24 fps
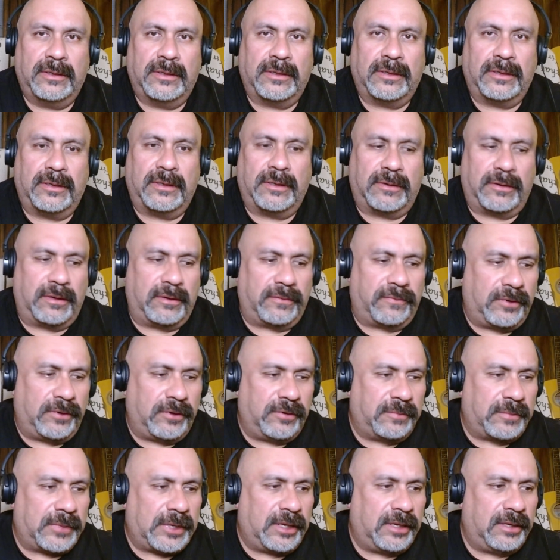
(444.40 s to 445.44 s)
A
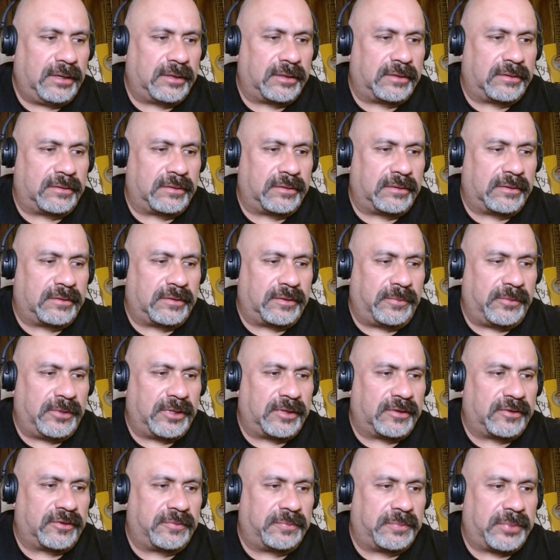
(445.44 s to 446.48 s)
real man is someone
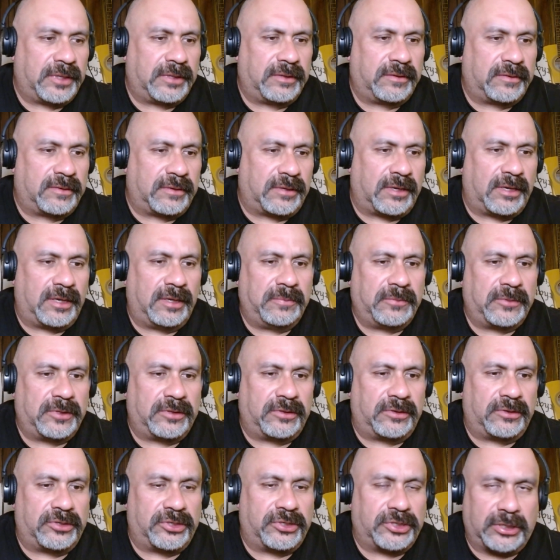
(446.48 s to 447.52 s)
that spends time with
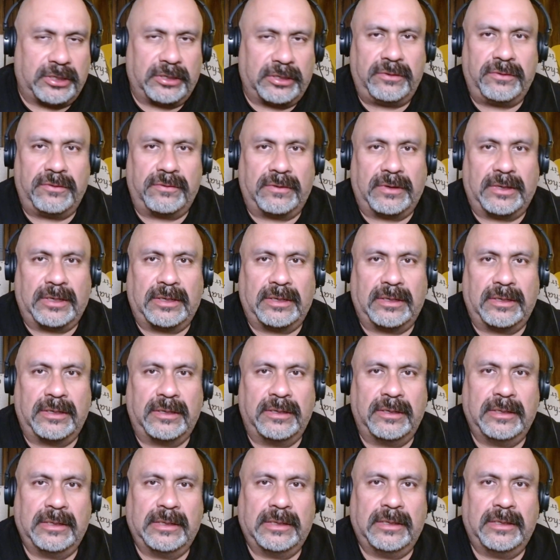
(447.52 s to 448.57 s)
their children.
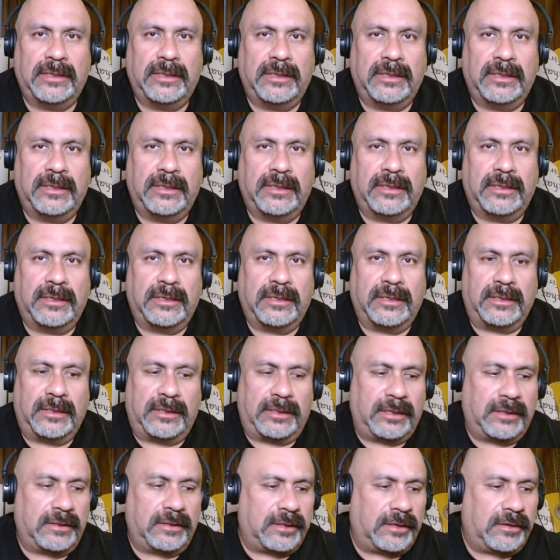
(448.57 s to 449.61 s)

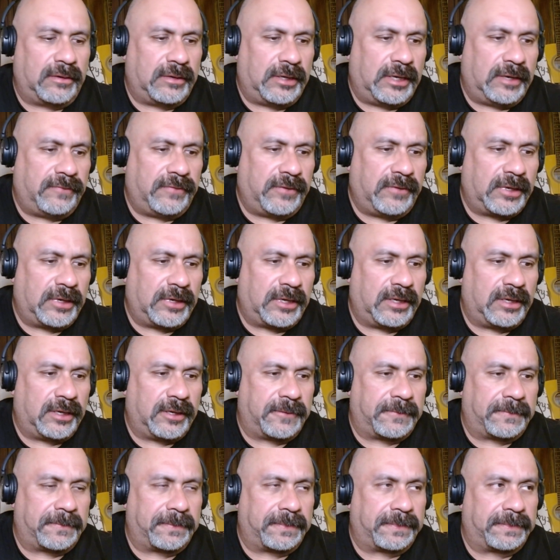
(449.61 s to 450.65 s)
They're never
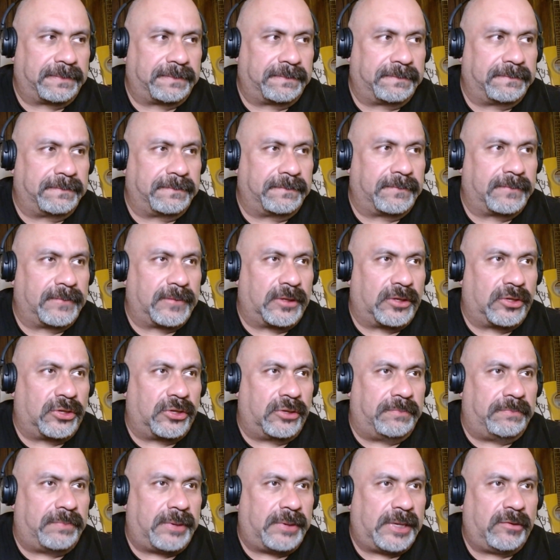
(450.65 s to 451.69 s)
gonna
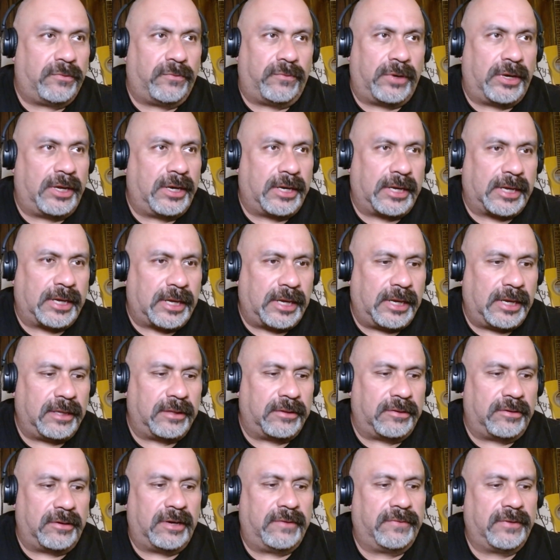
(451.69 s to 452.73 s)
be one again.
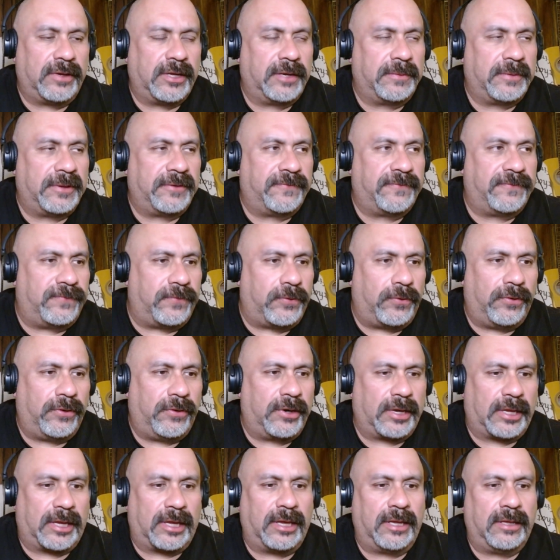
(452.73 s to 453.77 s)
They're never gonna be four
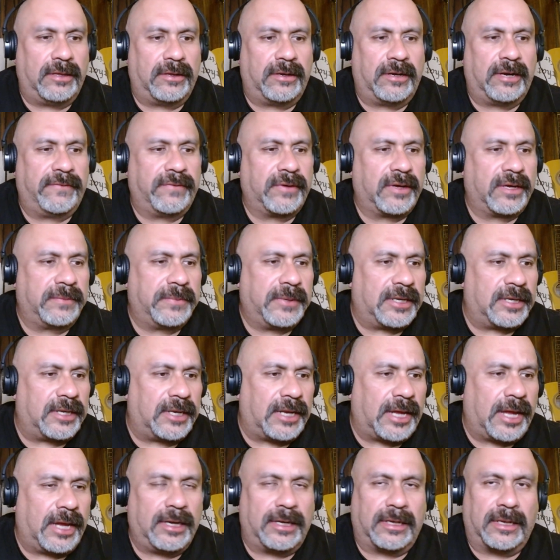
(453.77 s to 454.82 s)
again. They're never gonna be
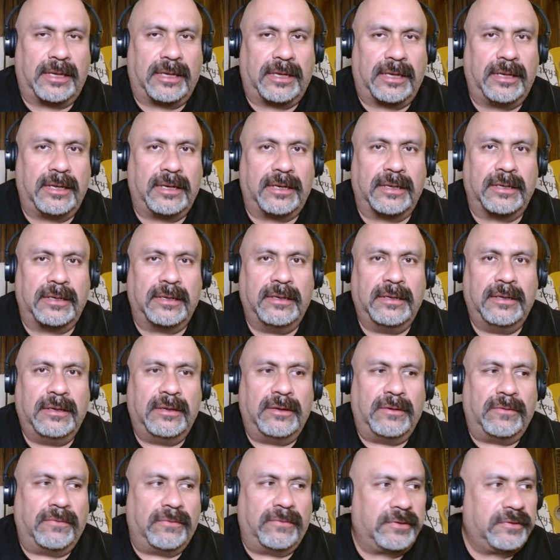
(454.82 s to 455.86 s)
nine again.
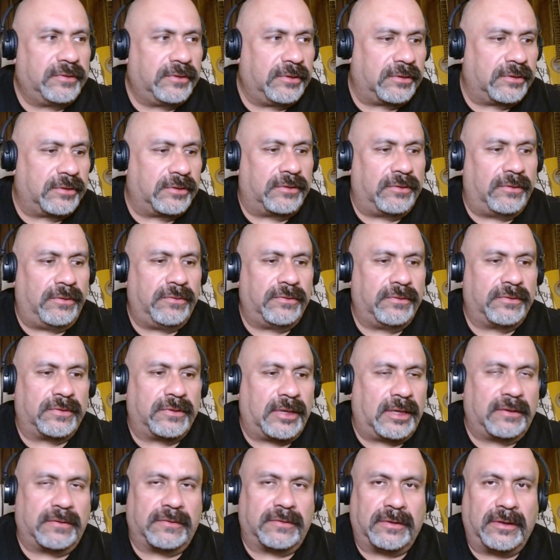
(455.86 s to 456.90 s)
Once they're adults,
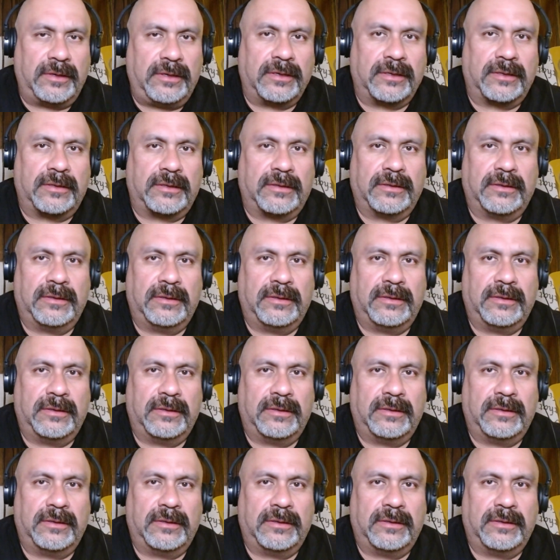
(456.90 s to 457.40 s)
that's it.